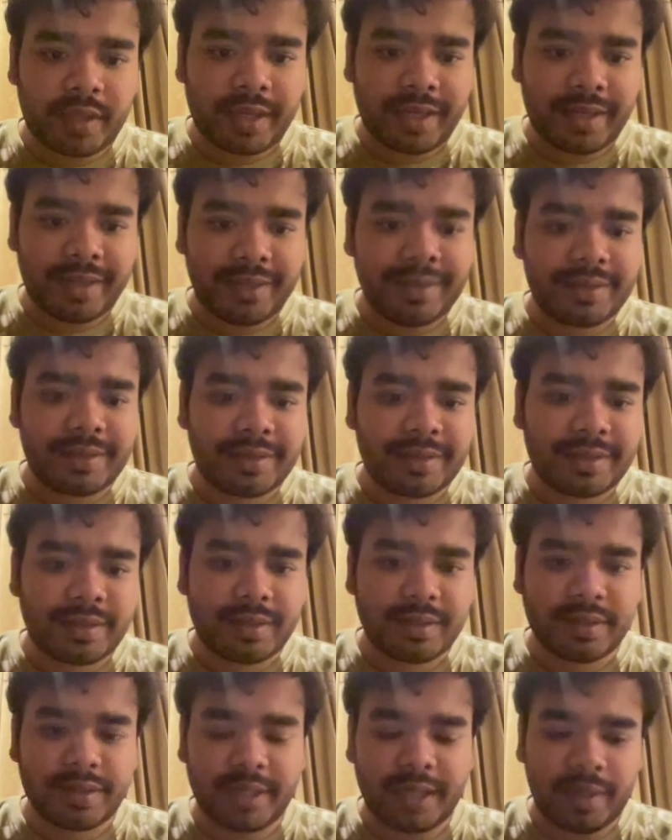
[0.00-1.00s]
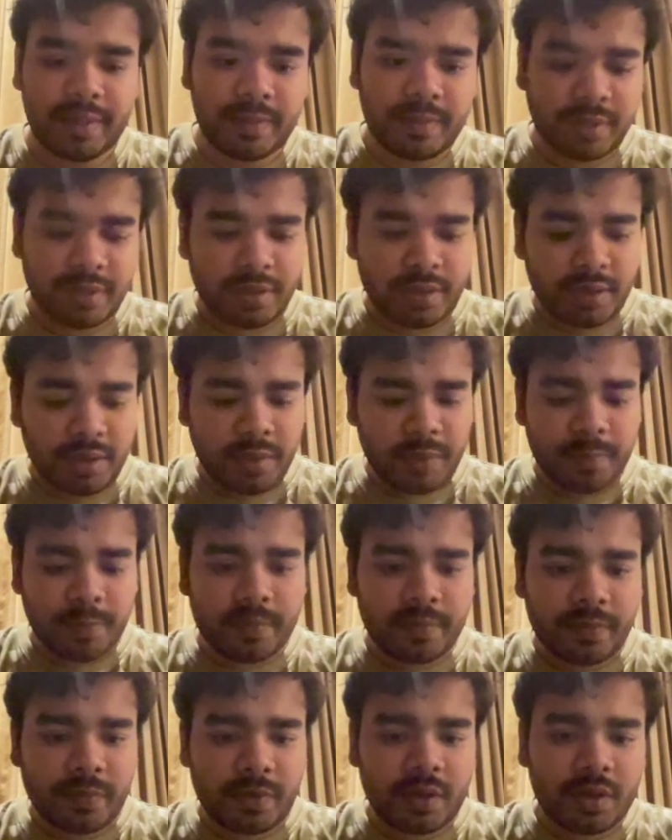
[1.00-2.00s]
at this, yeah,
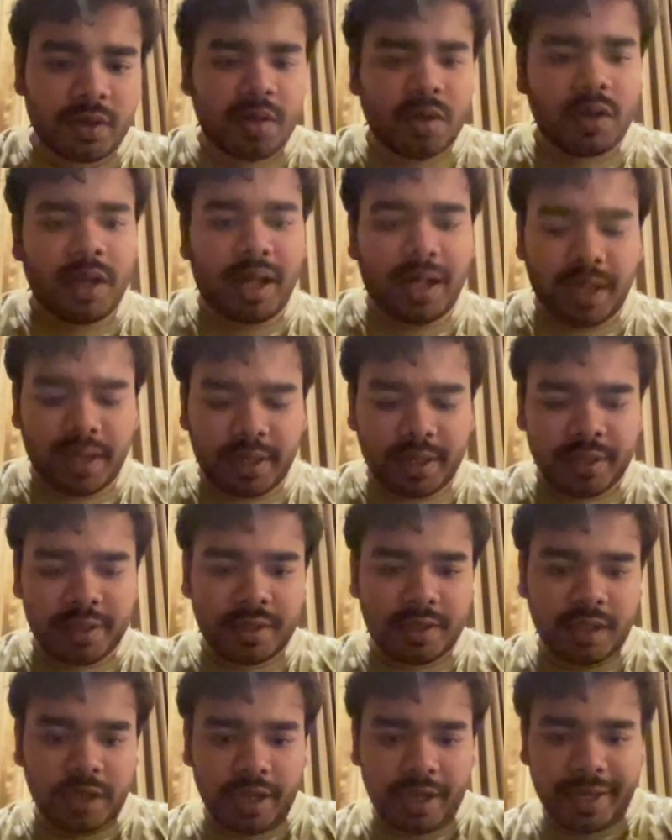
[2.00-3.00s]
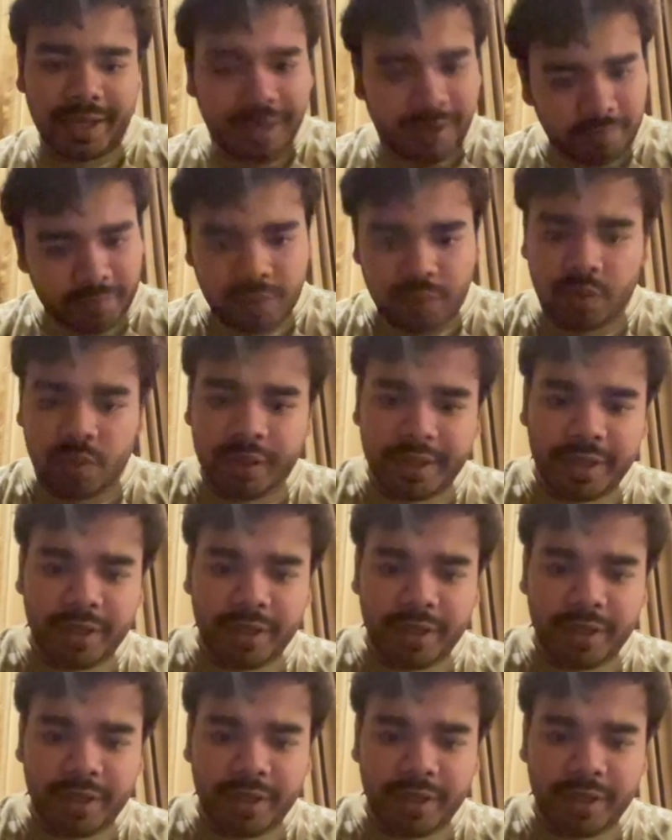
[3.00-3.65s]
and I have downloaded